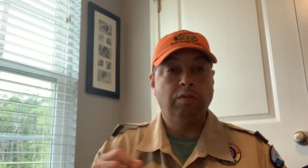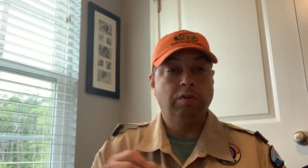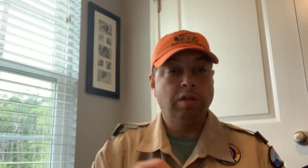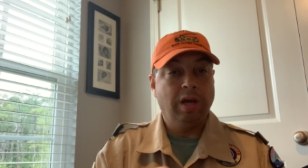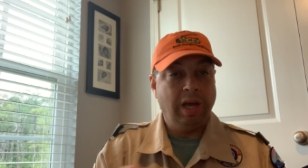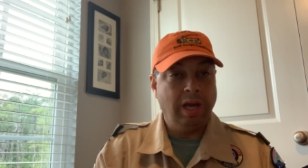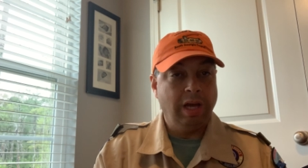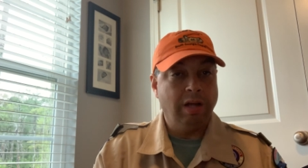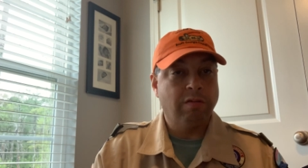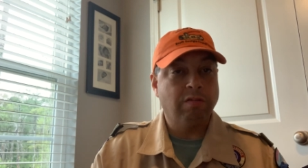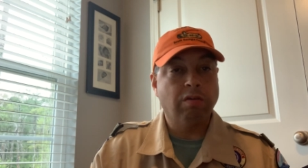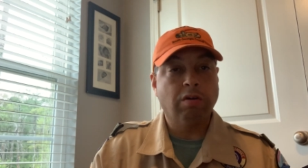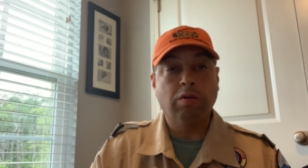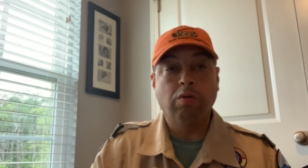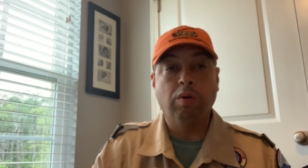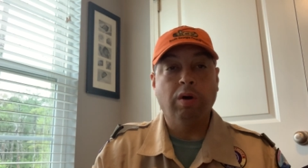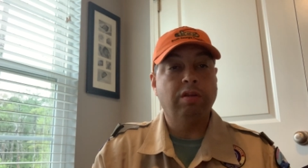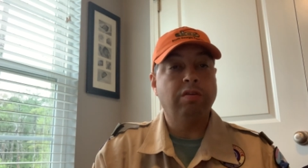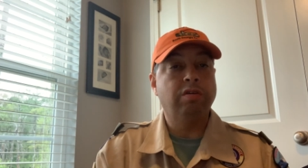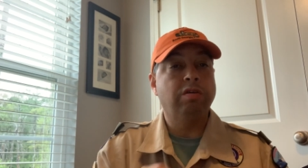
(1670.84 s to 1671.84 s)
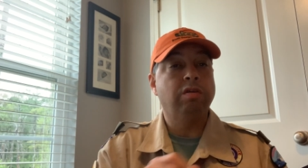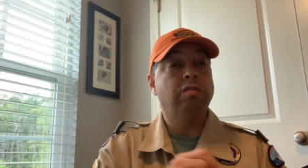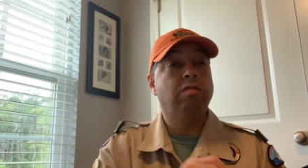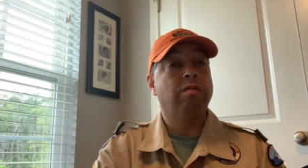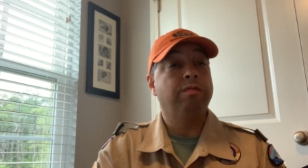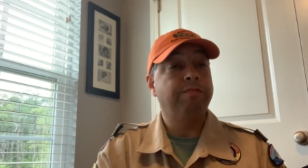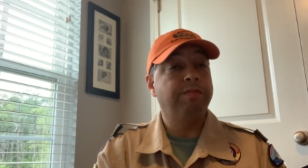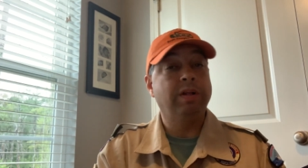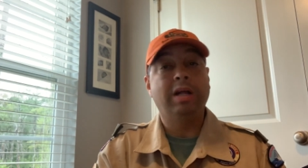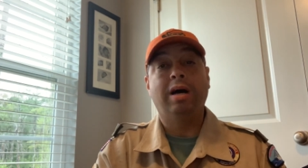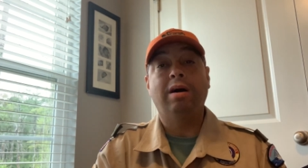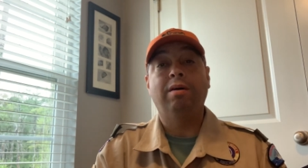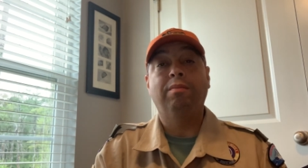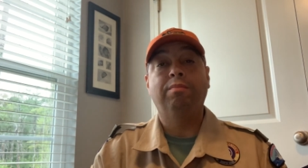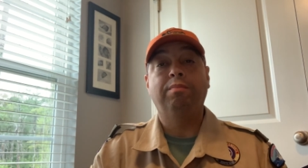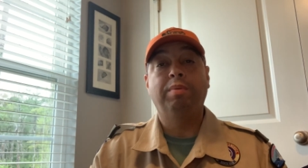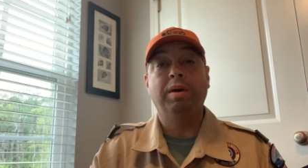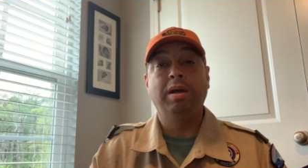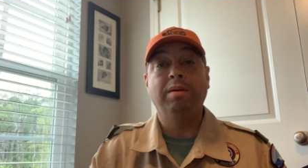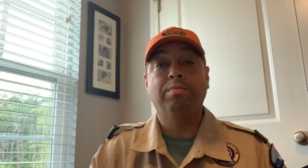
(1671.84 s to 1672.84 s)
answer questions or fill
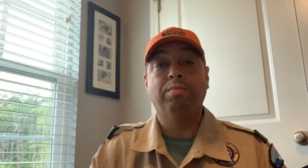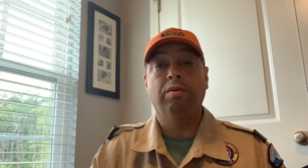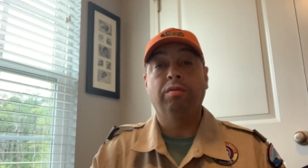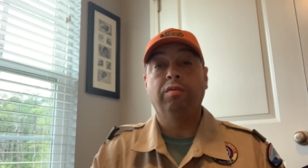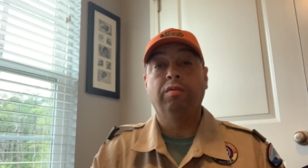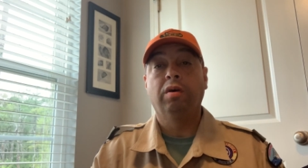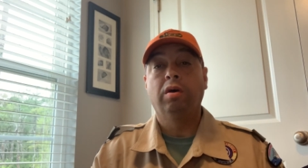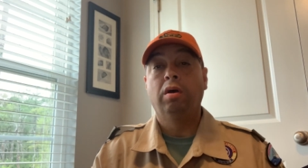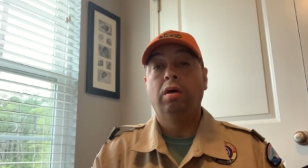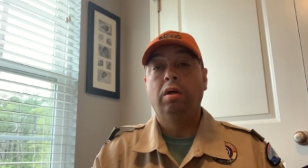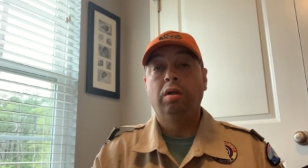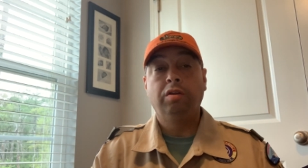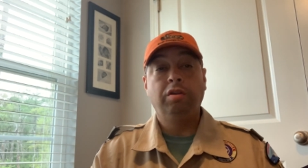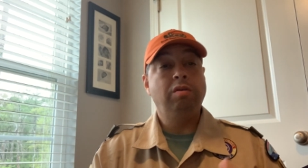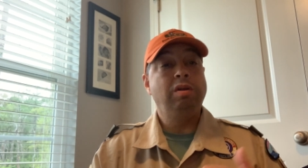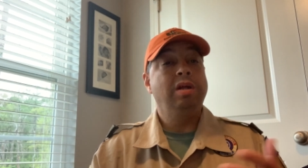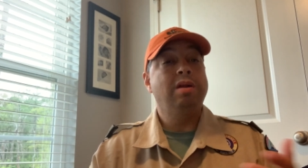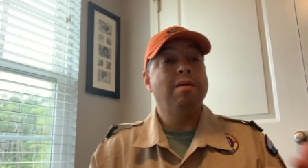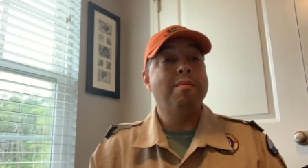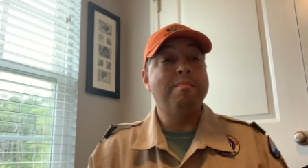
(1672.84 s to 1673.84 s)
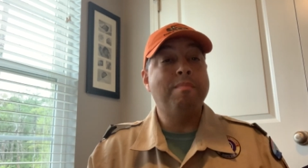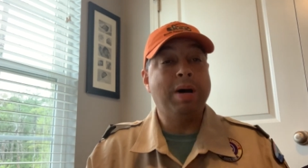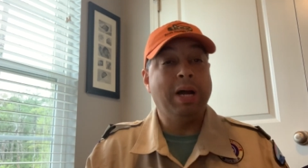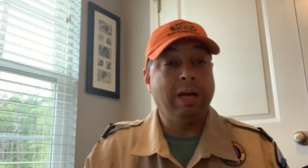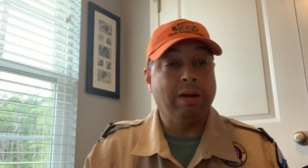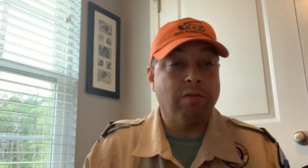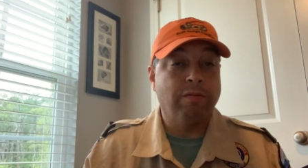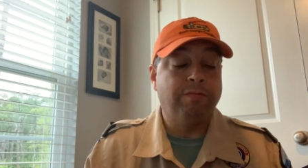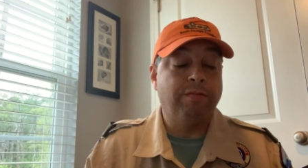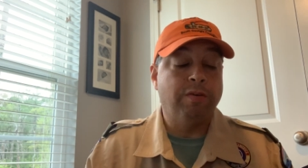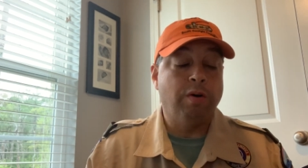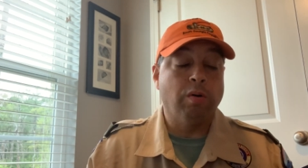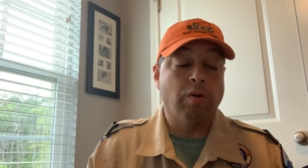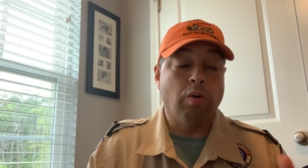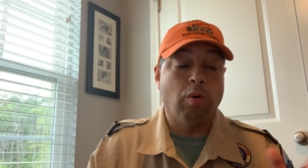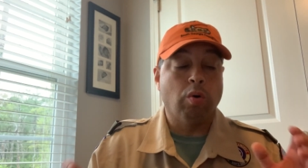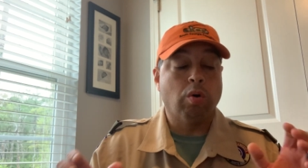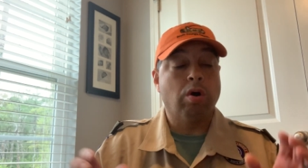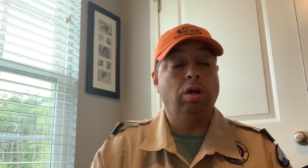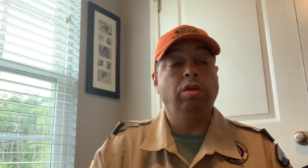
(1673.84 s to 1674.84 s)
out papers? Do you need a microphone,
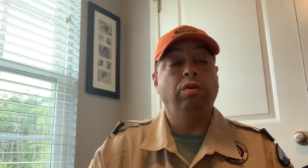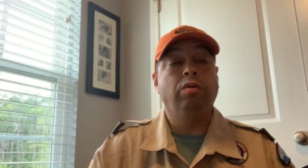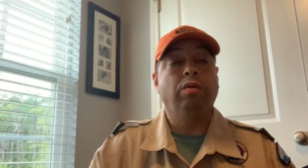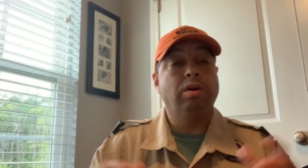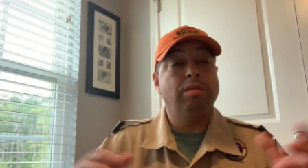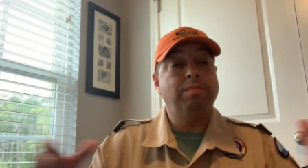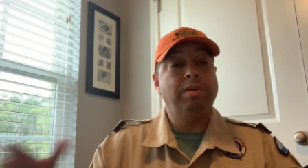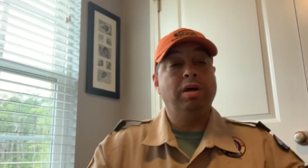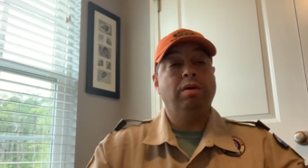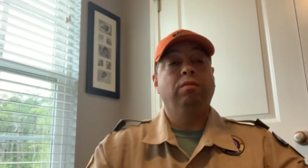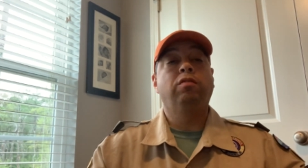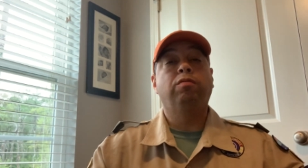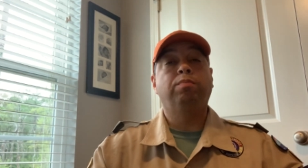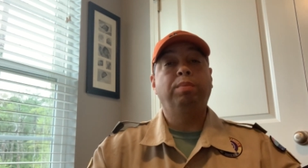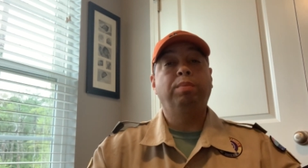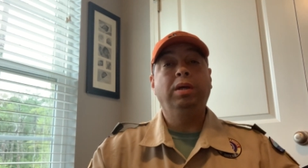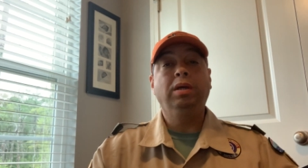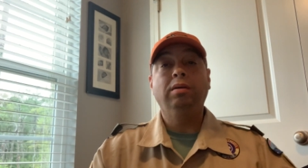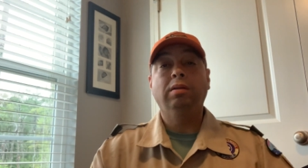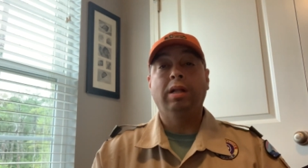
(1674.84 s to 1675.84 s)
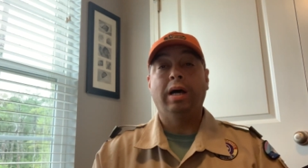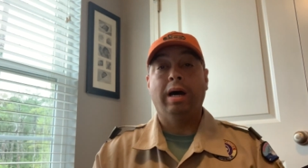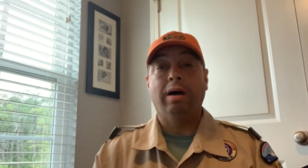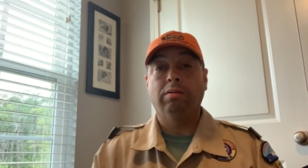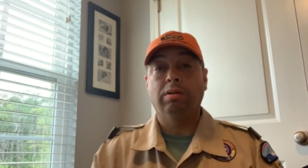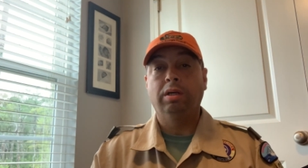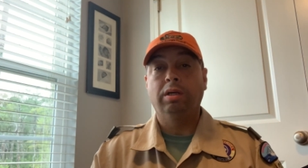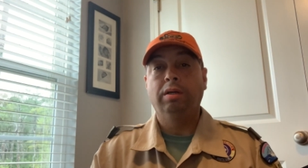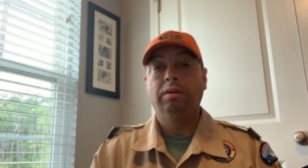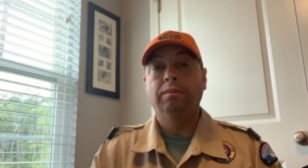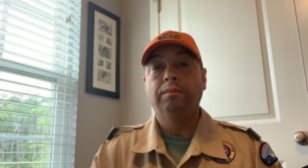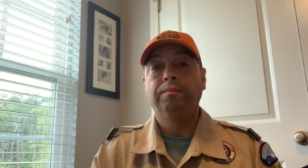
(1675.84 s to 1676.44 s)
or are you going to be able to speak loudly?